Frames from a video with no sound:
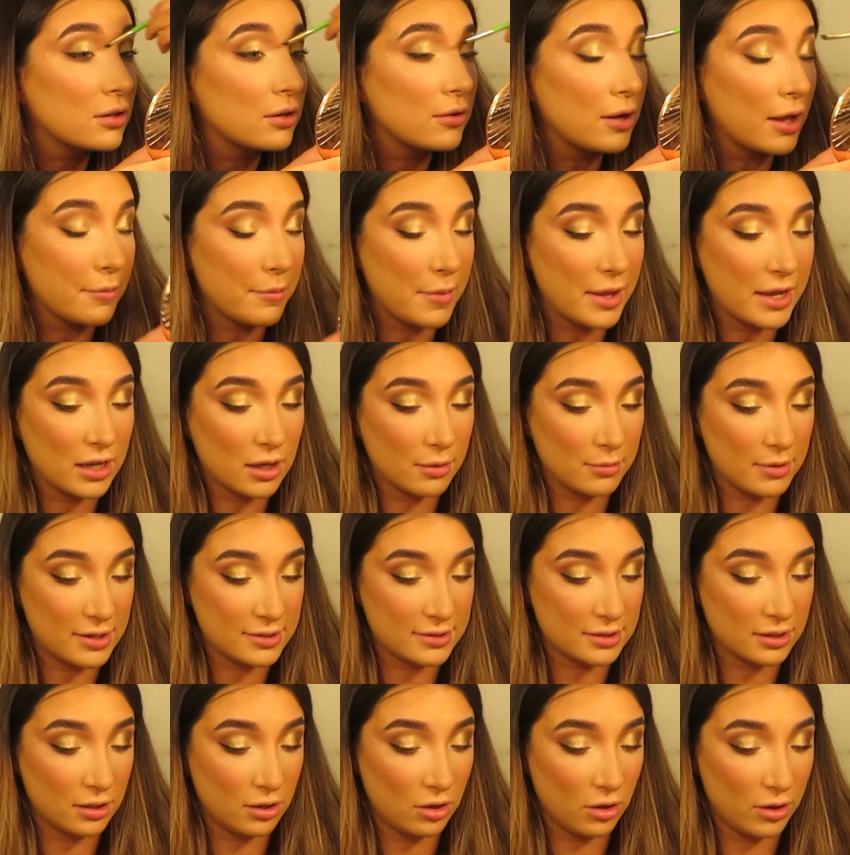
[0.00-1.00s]
like makeup
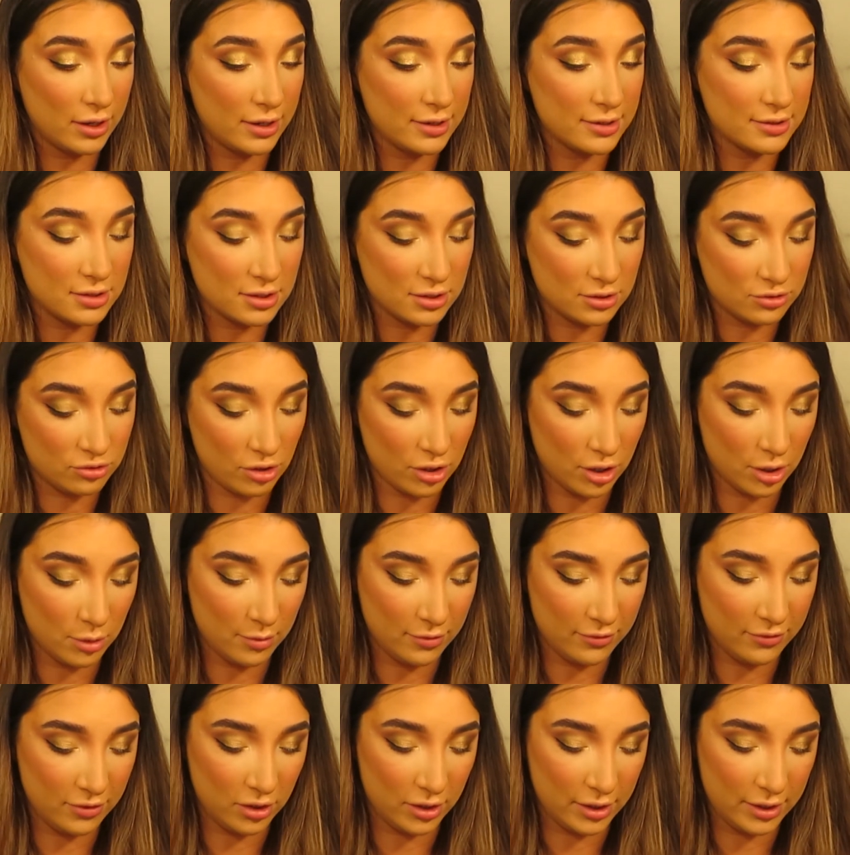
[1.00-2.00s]
lesson clients that struggle
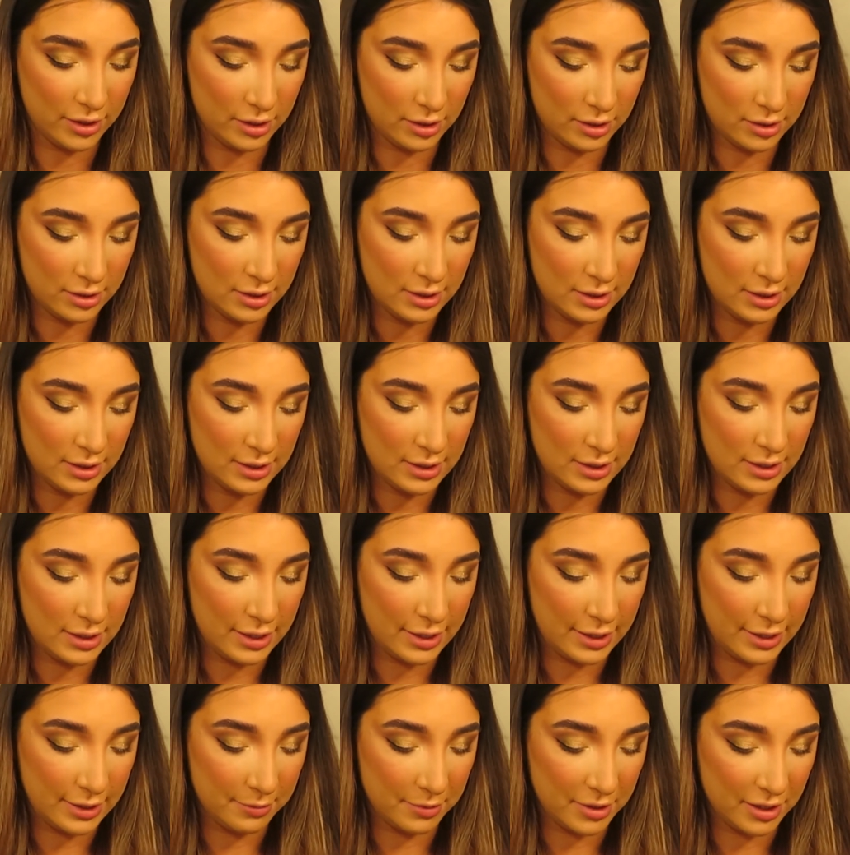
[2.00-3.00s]
with liner.
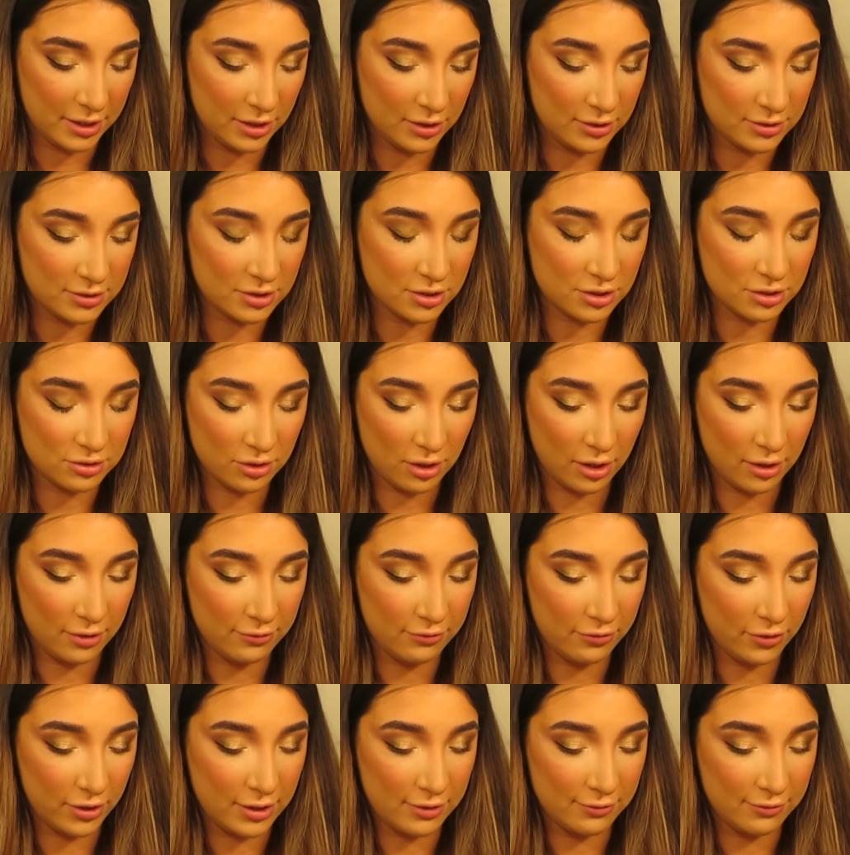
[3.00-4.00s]
And I used to just kind of
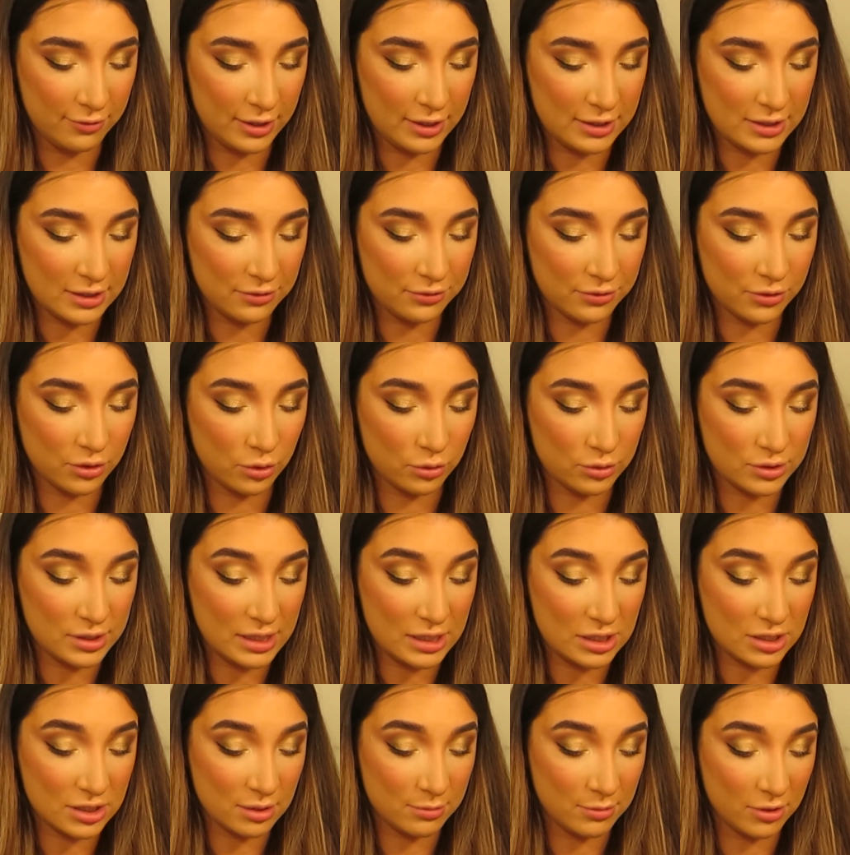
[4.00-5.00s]
find it really difficult
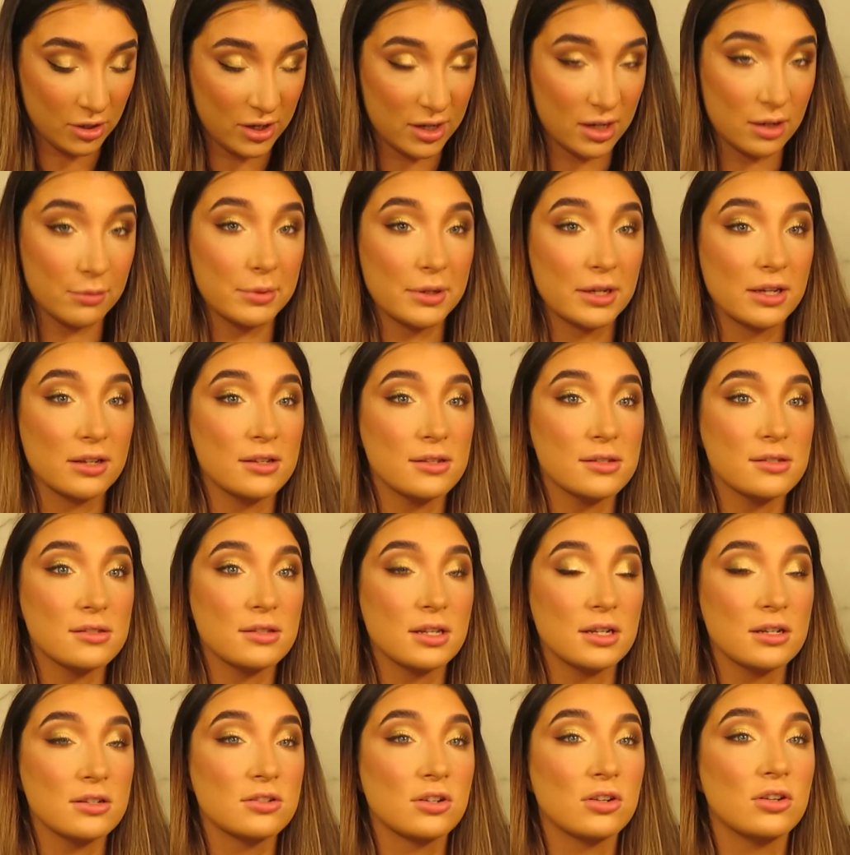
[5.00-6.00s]
teaching them liner because
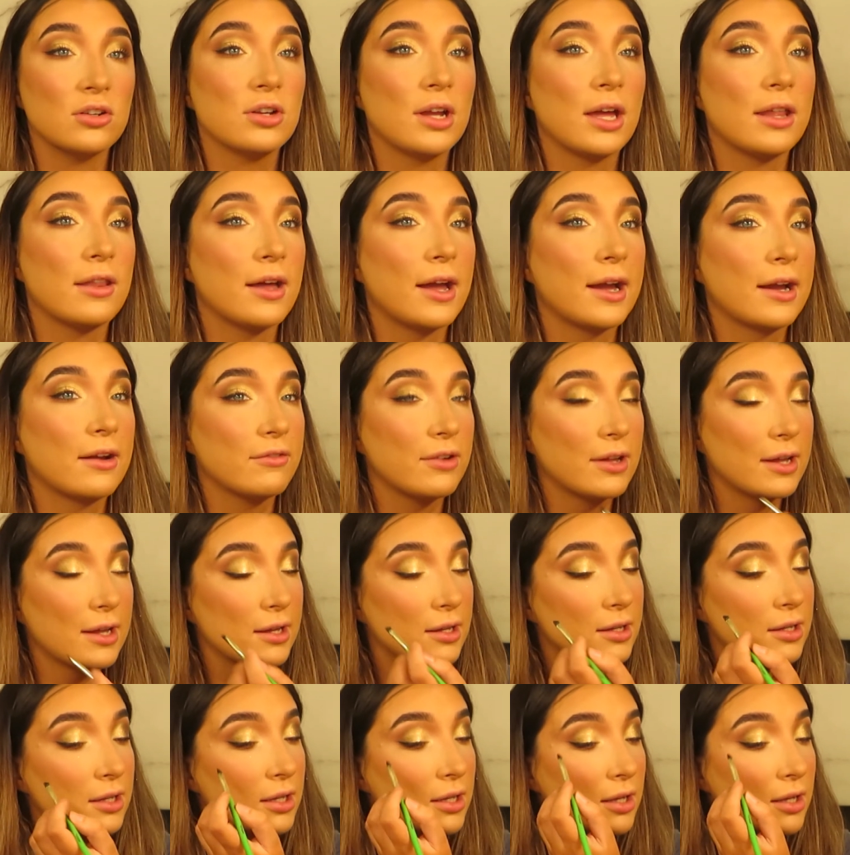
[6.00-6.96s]
they just couldn't get the hang of it.